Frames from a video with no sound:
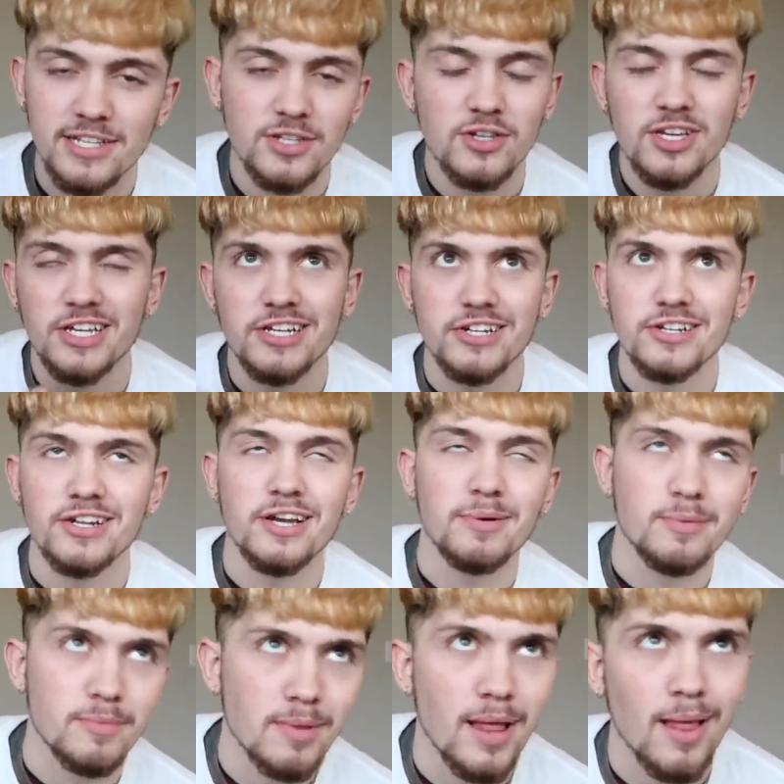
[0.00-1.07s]
and you get your
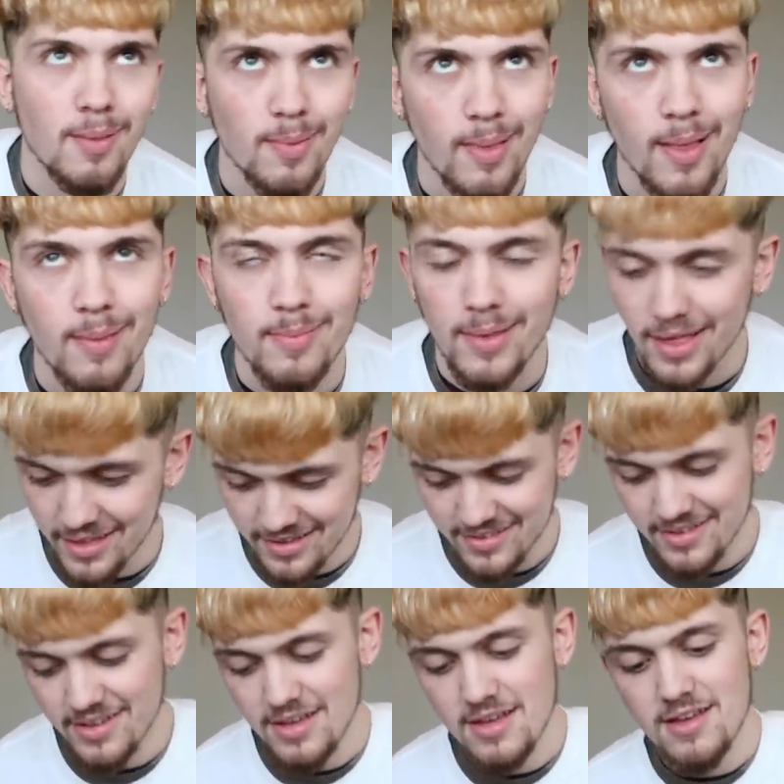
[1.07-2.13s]
number, blah, blah, blah.
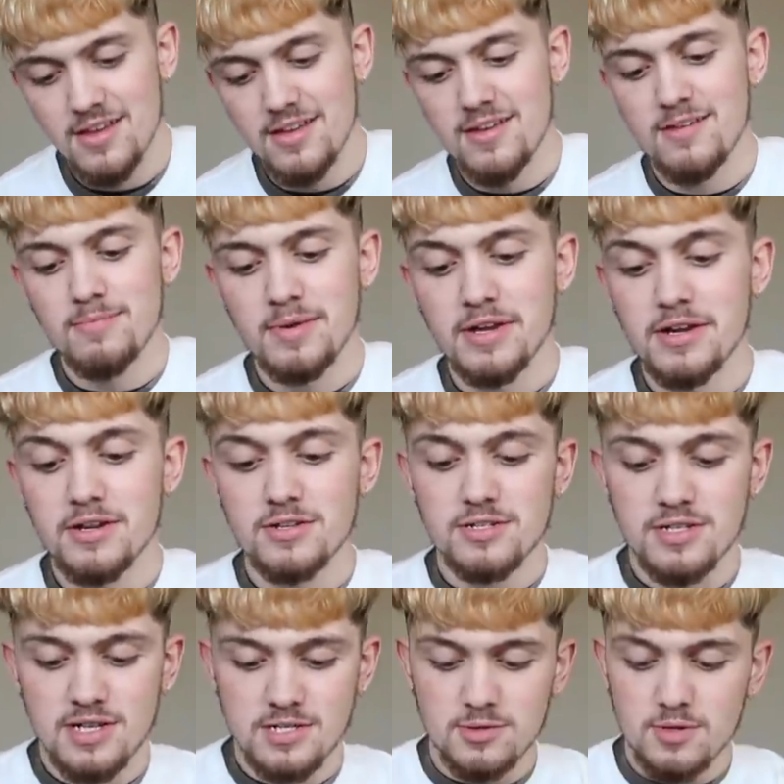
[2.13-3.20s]
But here goes
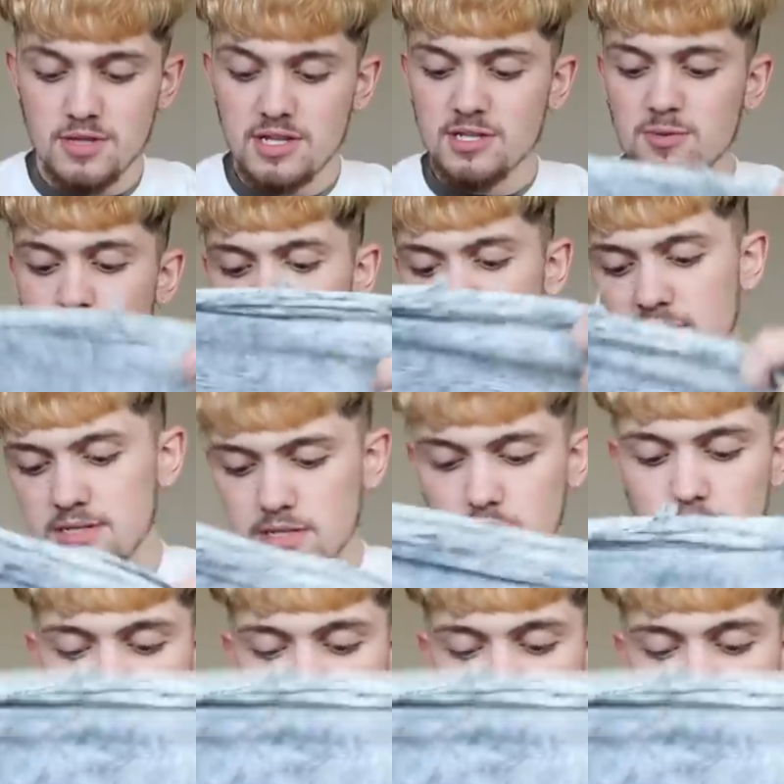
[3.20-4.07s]
the next one. This one is,